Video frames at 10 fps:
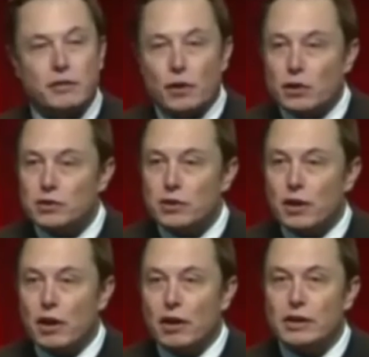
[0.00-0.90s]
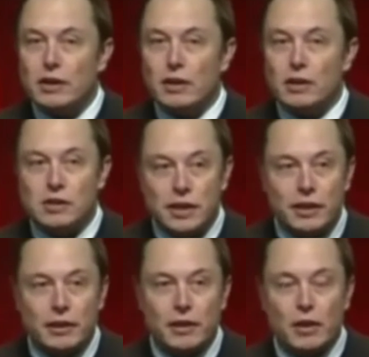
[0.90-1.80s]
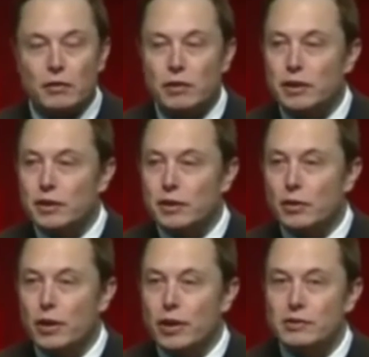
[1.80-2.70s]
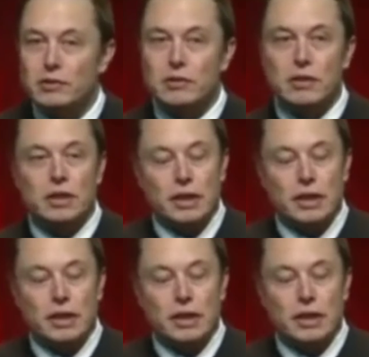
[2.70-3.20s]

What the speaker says: You focus on signal over noise.